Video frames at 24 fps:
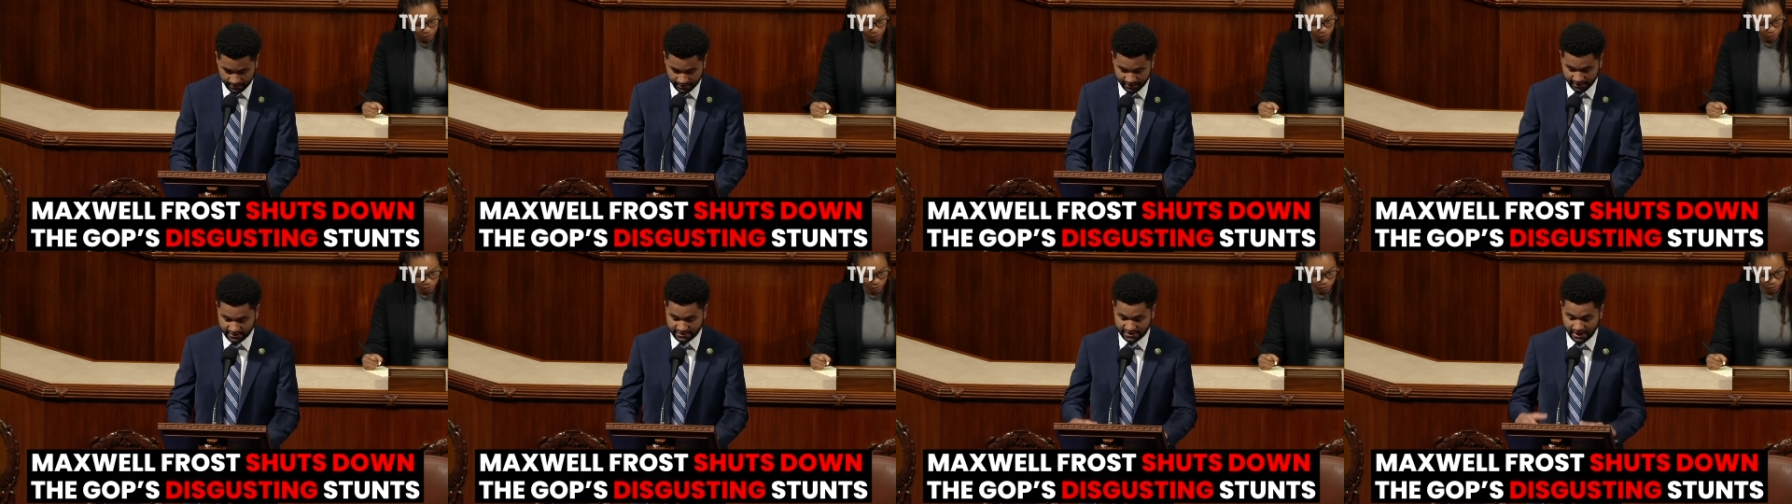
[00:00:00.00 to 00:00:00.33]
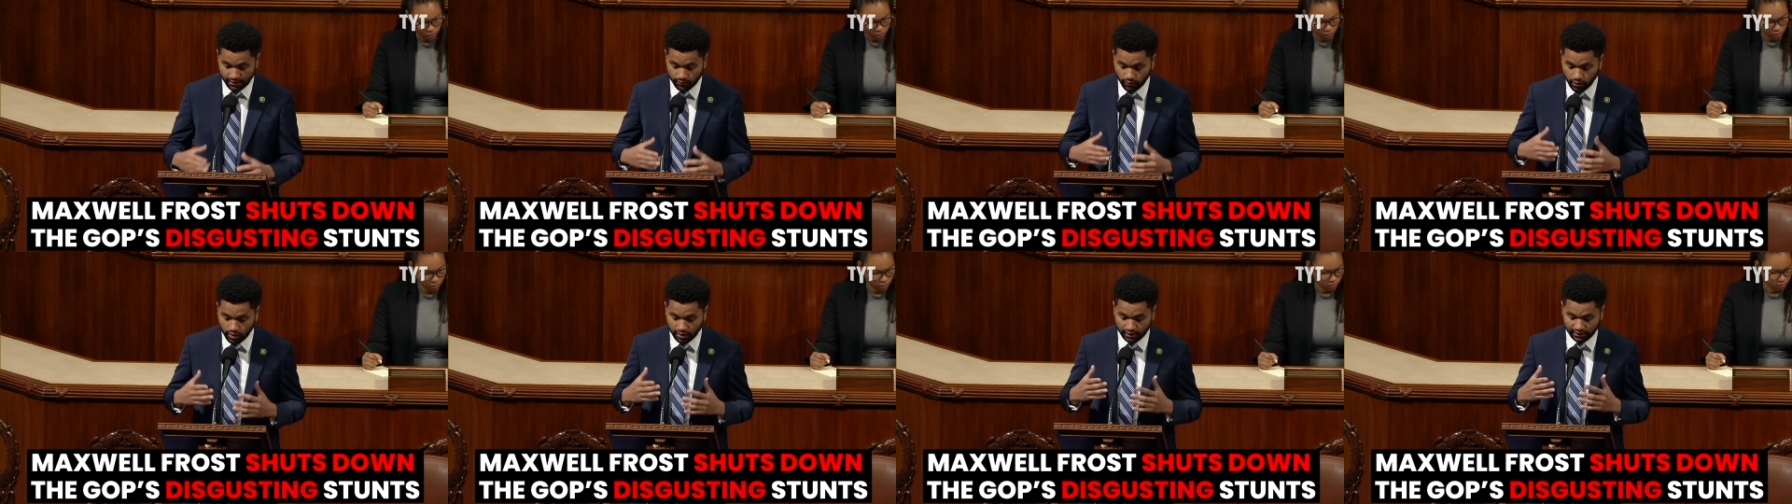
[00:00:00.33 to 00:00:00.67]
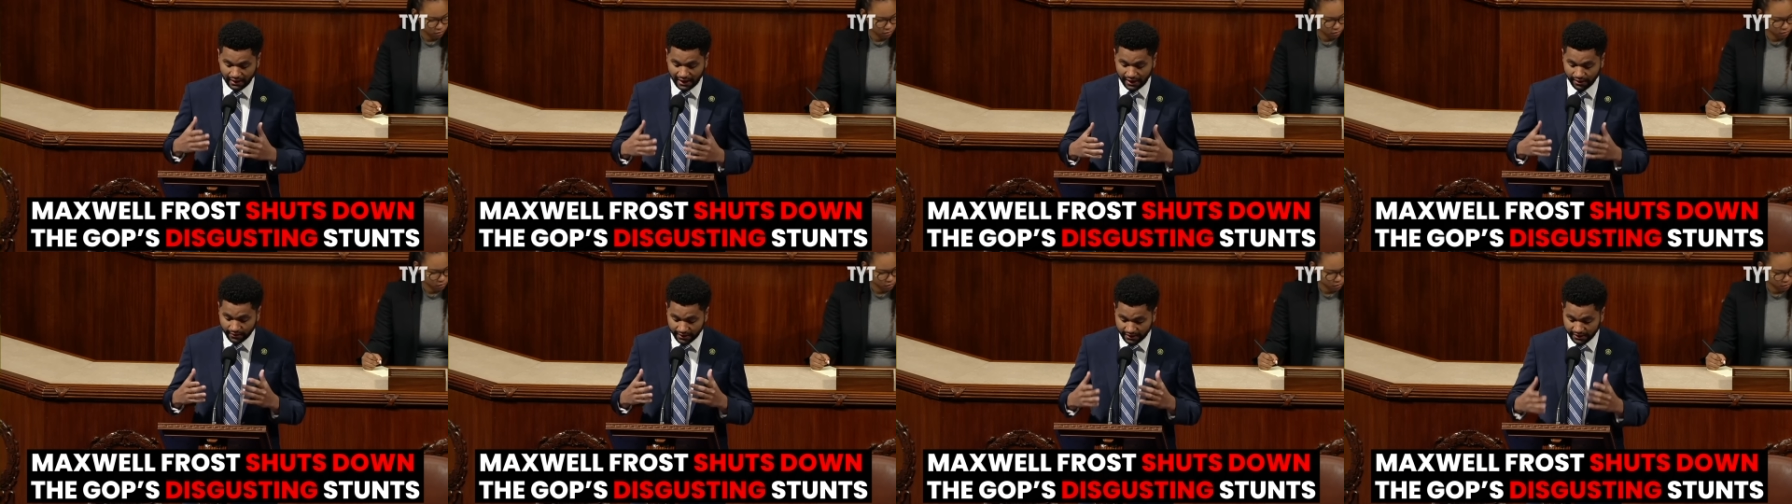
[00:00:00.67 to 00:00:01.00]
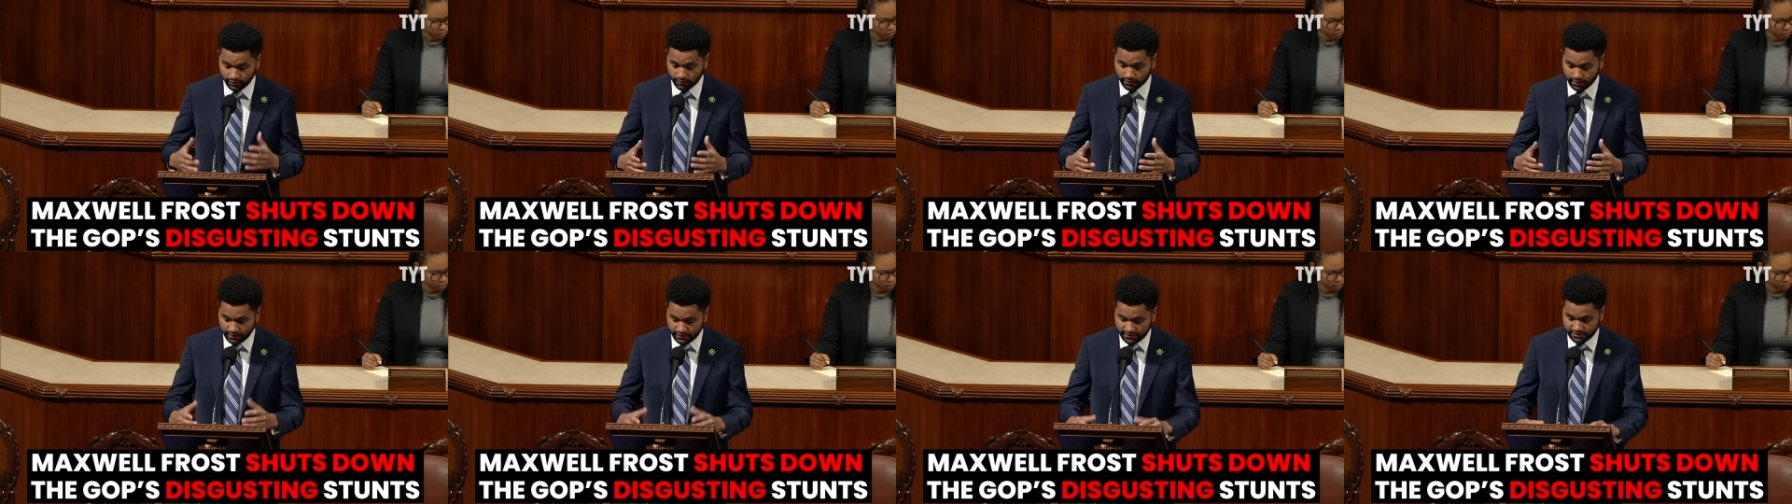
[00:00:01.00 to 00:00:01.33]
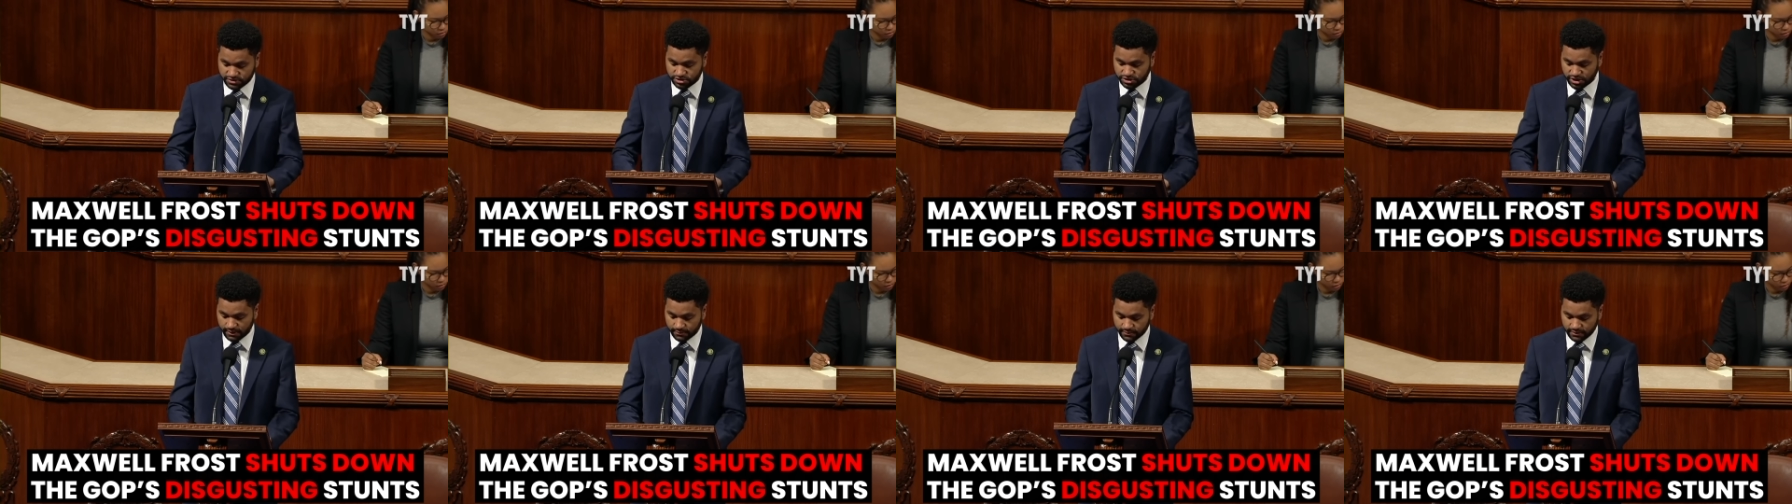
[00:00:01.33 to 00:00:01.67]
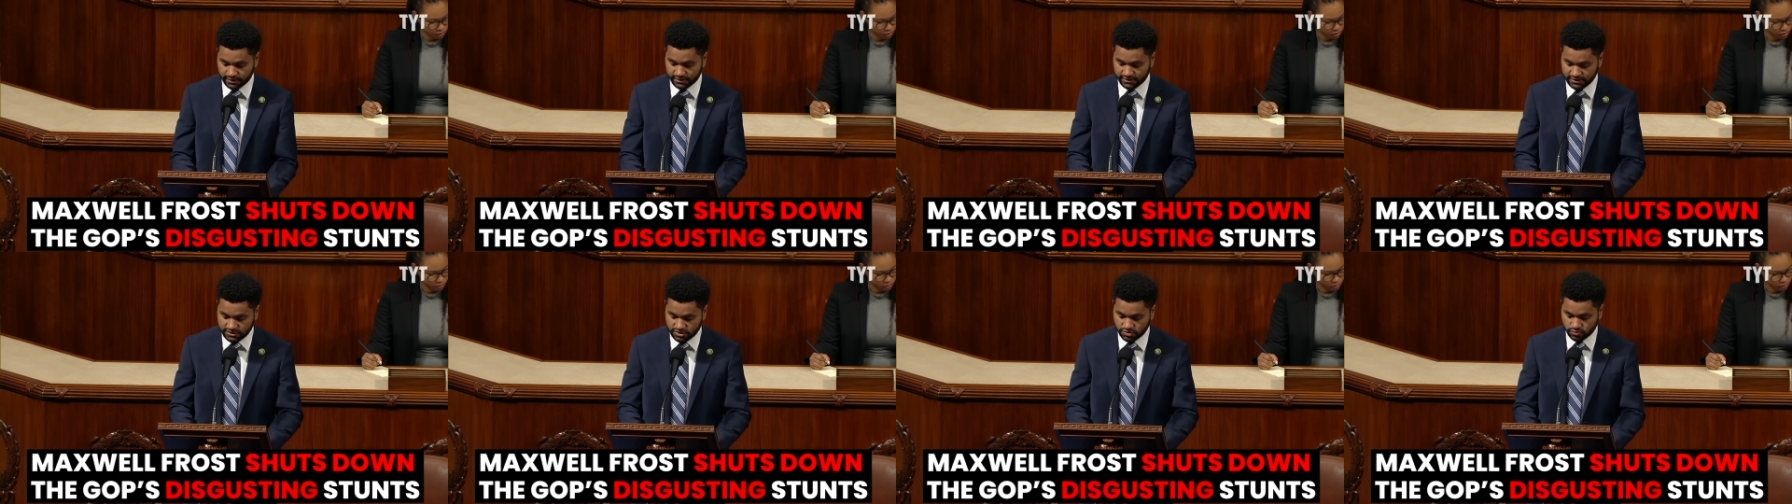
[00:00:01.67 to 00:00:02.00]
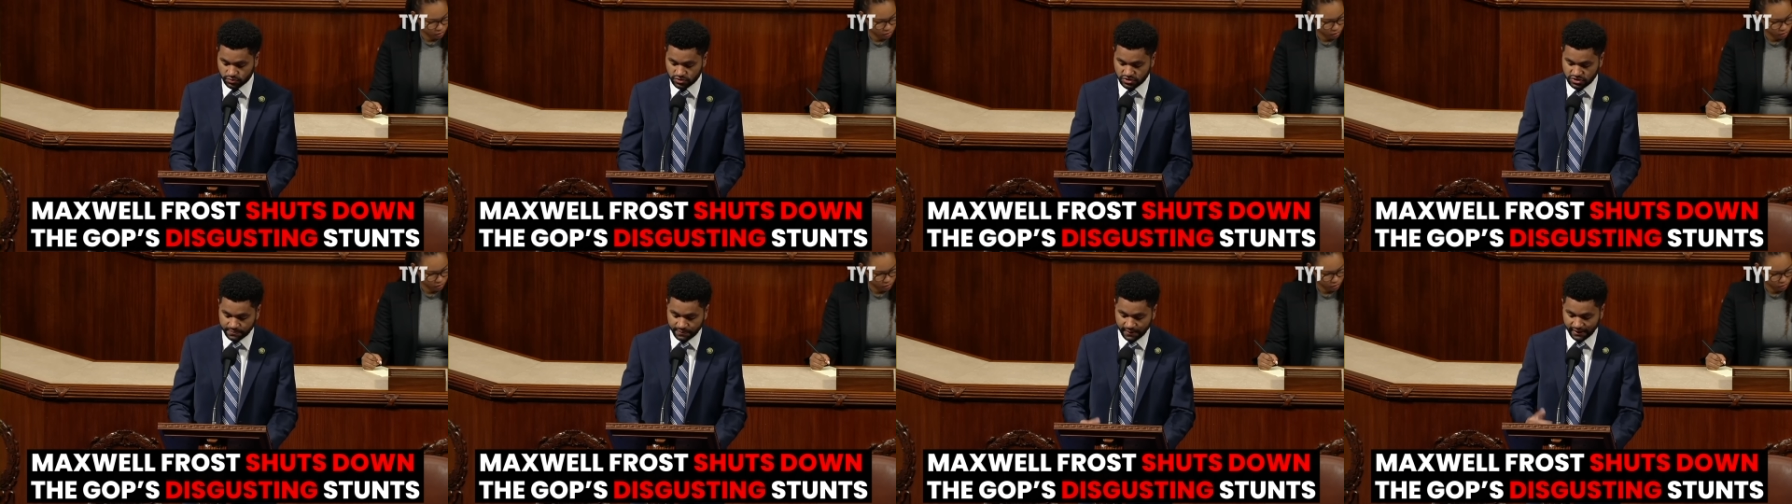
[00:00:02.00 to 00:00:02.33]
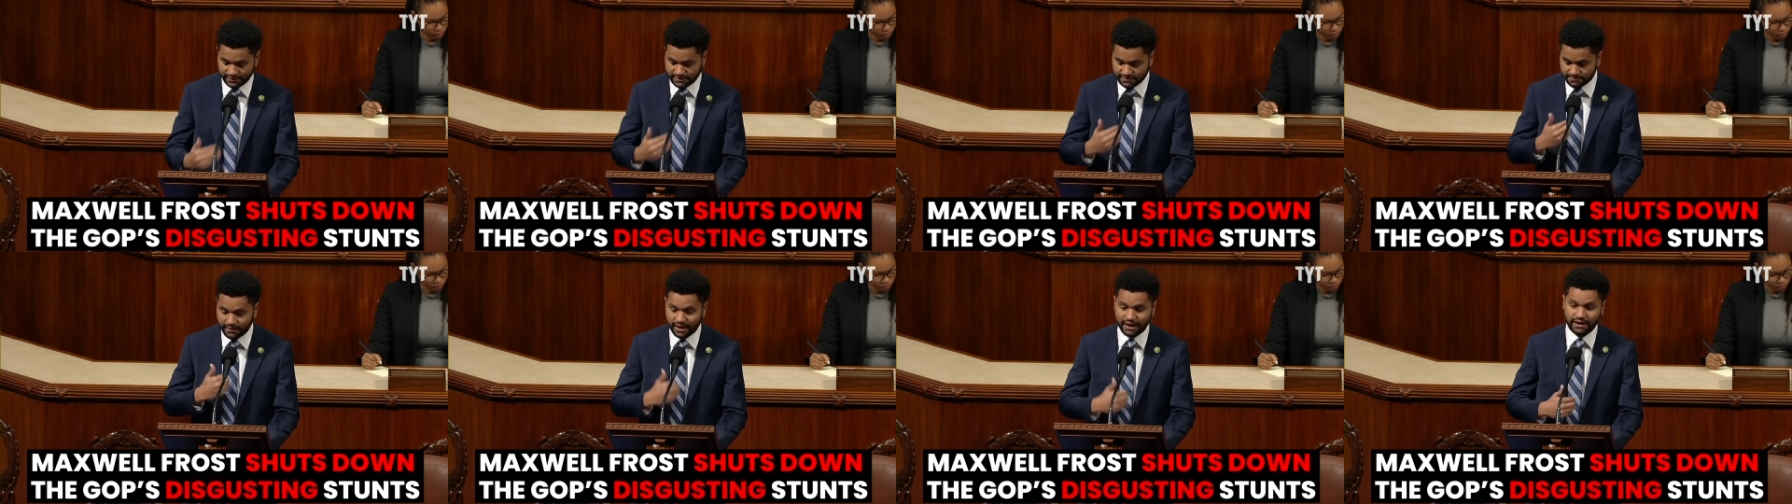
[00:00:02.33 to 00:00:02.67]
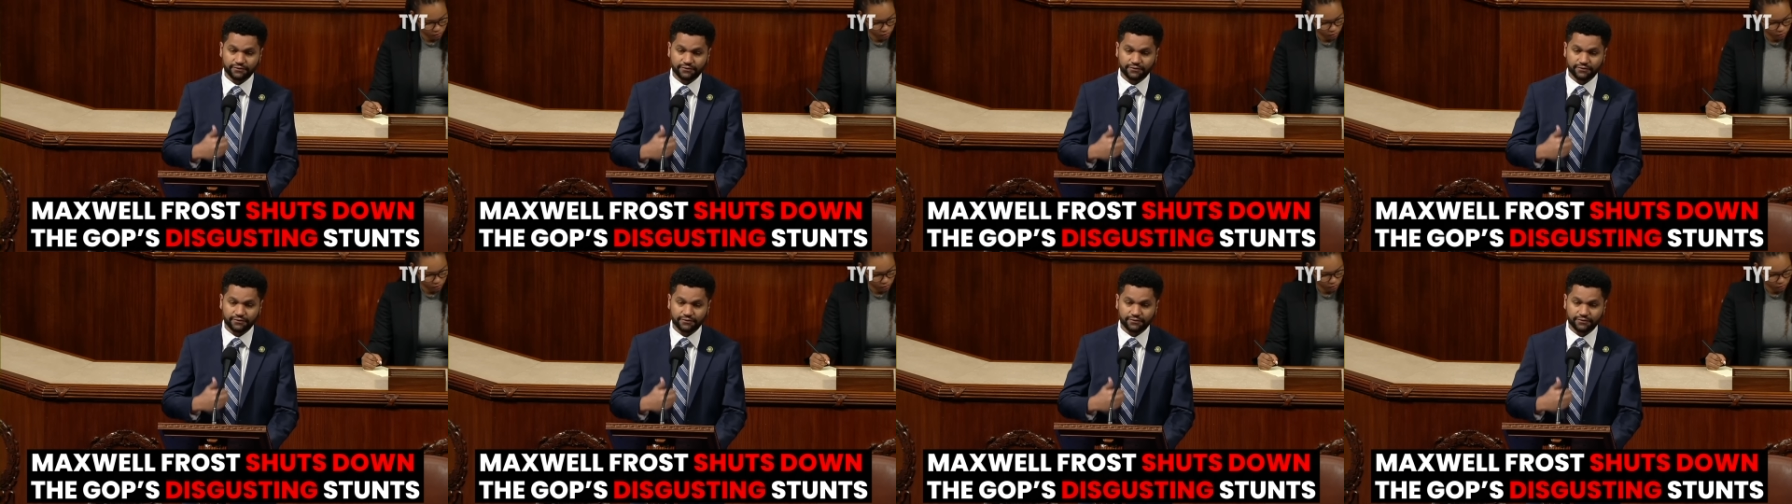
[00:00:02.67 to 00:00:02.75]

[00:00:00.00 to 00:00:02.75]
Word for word: Because I won't allow anyone in this chamber to disrespect